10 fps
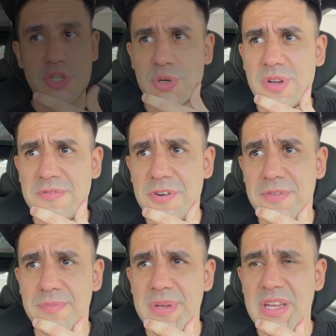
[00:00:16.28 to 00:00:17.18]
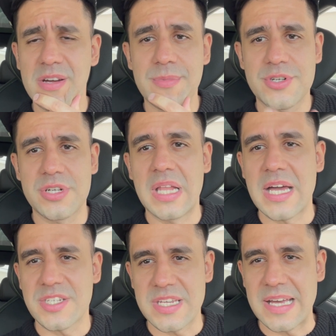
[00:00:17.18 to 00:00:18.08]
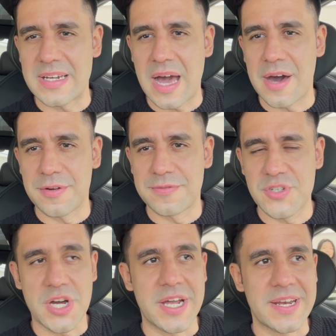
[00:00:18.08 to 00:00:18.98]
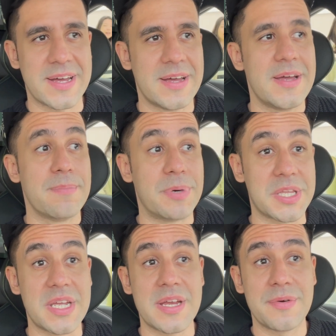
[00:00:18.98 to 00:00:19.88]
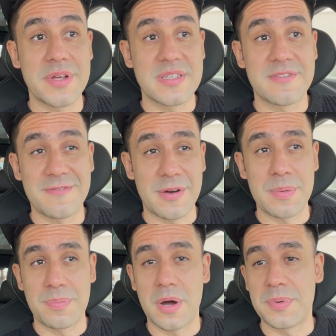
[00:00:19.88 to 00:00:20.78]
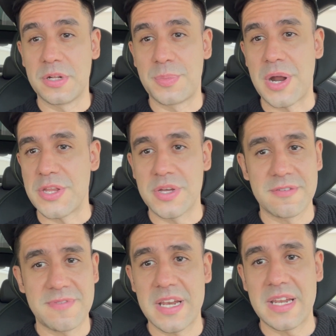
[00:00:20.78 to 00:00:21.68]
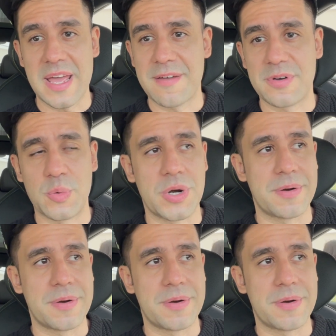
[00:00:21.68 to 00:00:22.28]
sure if they're being commercialized yet out of China, but here is a very popular brand. You can find it everywhere,